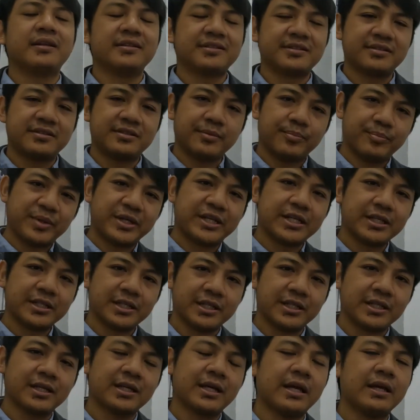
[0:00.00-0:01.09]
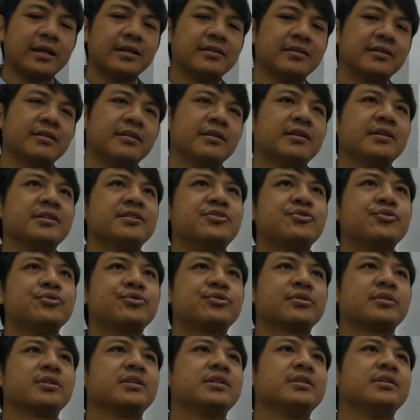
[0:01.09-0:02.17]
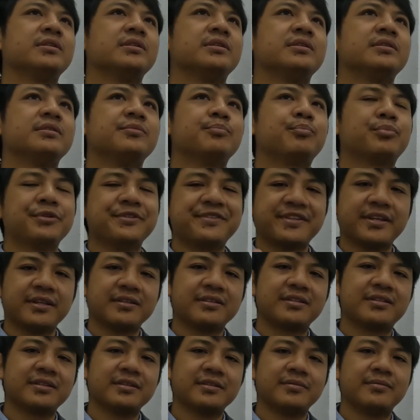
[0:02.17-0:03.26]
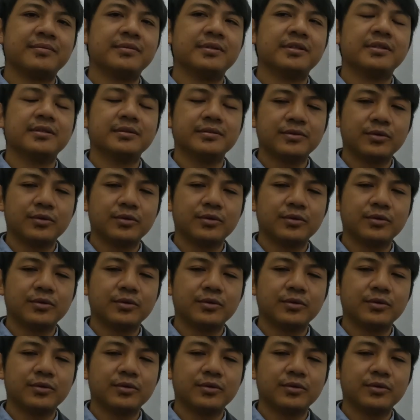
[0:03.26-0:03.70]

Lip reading: as the beginning, and it's usually presented